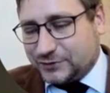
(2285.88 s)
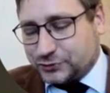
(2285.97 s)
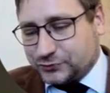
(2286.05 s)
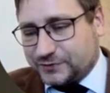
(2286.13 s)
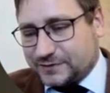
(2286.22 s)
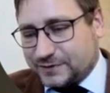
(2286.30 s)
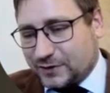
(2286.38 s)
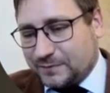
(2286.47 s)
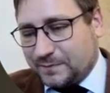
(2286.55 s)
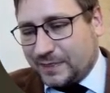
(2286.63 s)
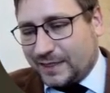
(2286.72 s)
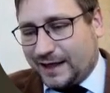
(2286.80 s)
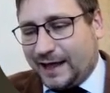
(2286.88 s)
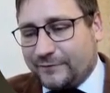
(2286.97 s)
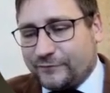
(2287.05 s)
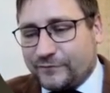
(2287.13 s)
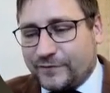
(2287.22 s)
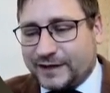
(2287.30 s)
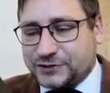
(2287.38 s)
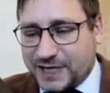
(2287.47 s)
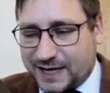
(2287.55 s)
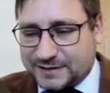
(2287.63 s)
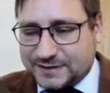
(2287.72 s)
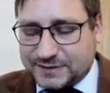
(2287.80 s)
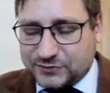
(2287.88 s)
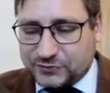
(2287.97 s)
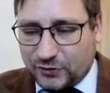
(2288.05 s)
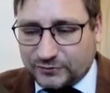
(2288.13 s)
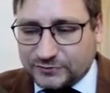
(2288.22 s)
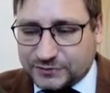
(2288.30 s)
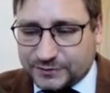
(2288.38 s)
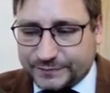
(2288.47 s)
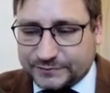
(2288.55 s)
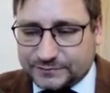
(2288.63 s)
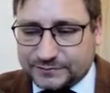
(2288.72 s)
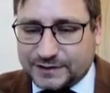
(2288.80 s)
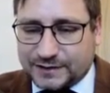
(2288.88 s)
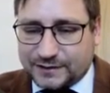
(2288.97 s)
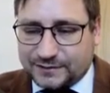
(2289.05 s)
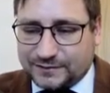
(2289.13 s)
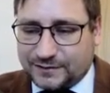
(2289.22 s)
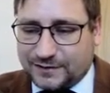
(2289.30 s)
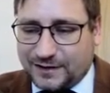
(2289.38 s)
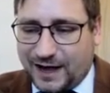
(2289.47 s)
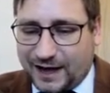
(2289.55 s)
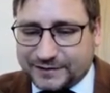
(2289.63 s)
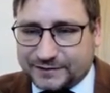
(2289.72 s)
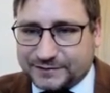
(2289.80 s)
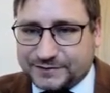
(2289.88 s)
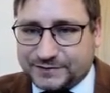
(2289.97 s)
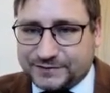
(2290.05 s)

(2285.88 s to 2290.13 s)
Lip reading: should have a chance to contribute to the IR